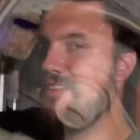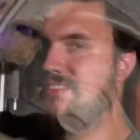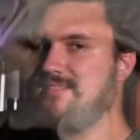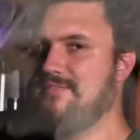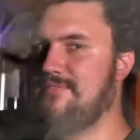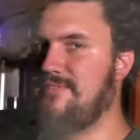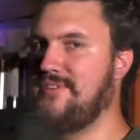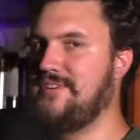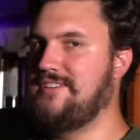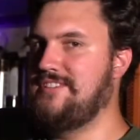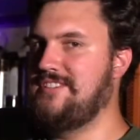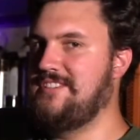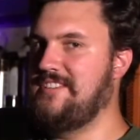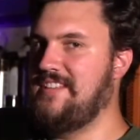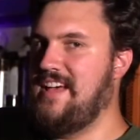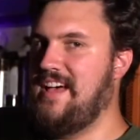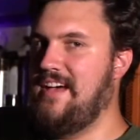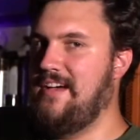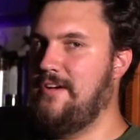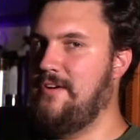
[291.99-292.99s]
some footage of
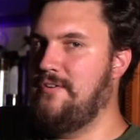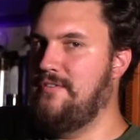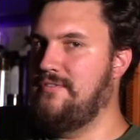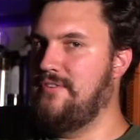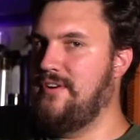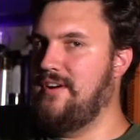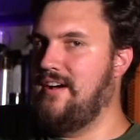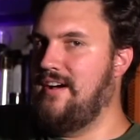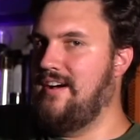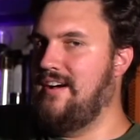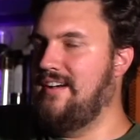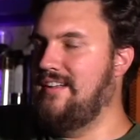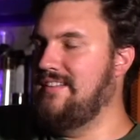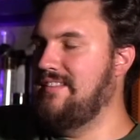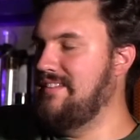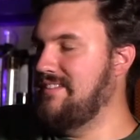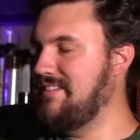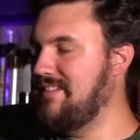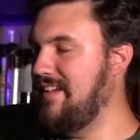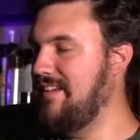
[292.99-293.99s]
that over on
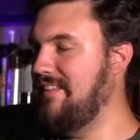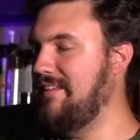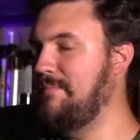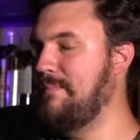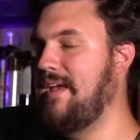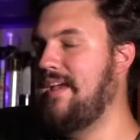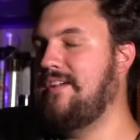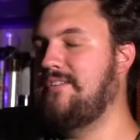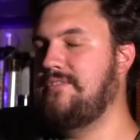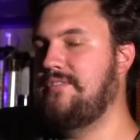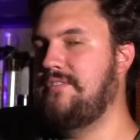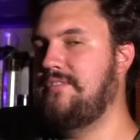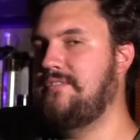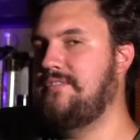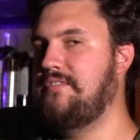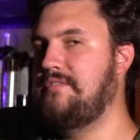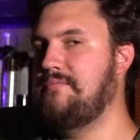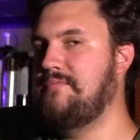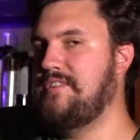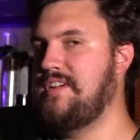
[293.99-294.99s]
the Slightly Mangled
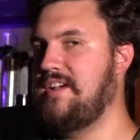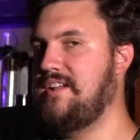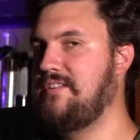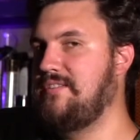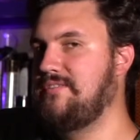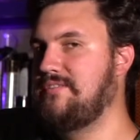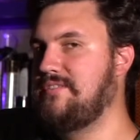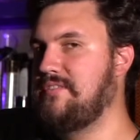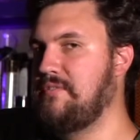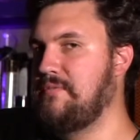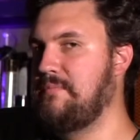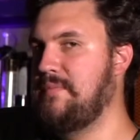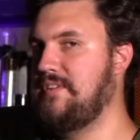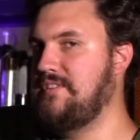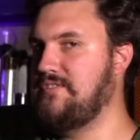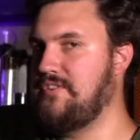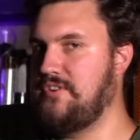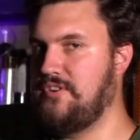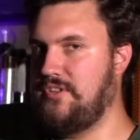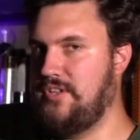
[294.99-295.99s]
YouTube channel, so be
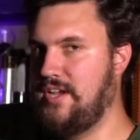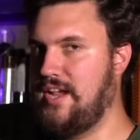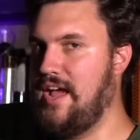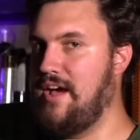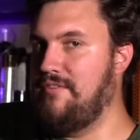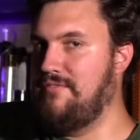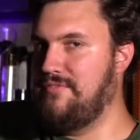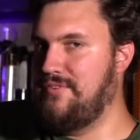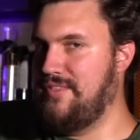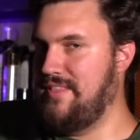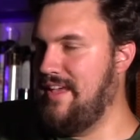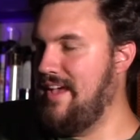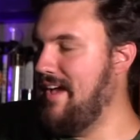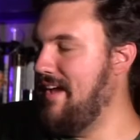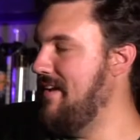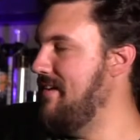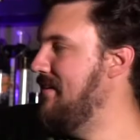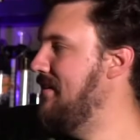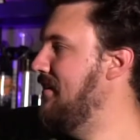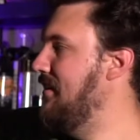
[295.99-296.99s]
sure to look out for
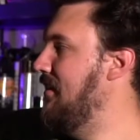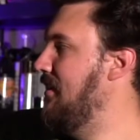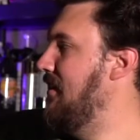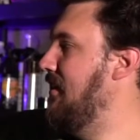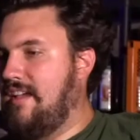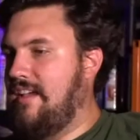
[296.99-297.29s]
that.